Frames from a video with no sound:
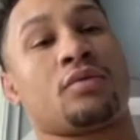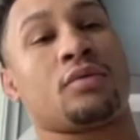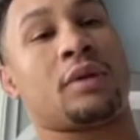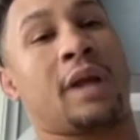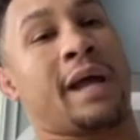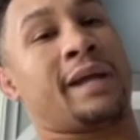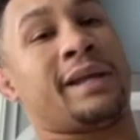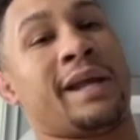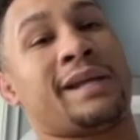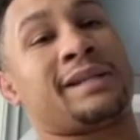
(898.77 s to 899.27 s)

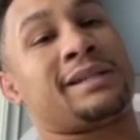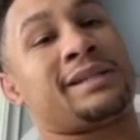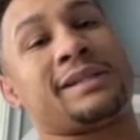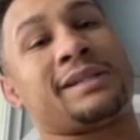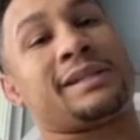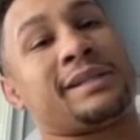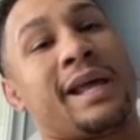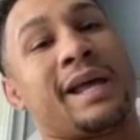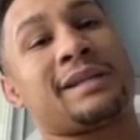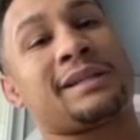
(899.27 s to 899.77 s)
Like, that's
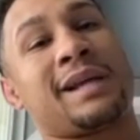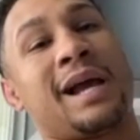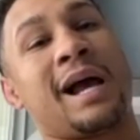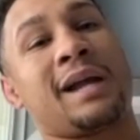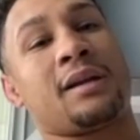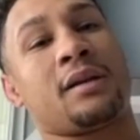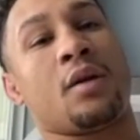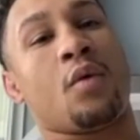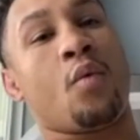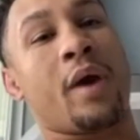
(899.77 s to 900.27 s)
just, that's
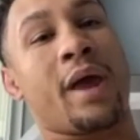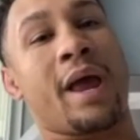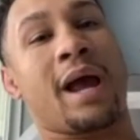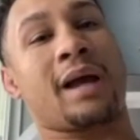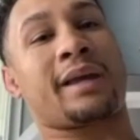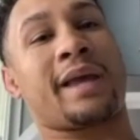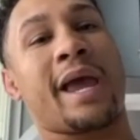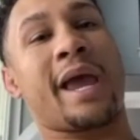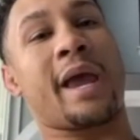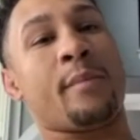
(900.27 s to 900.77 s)
kind of the way I
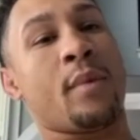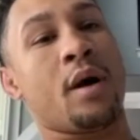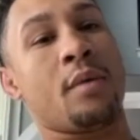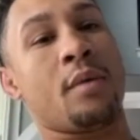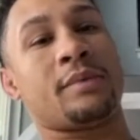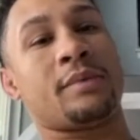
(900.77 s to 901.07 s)
came up.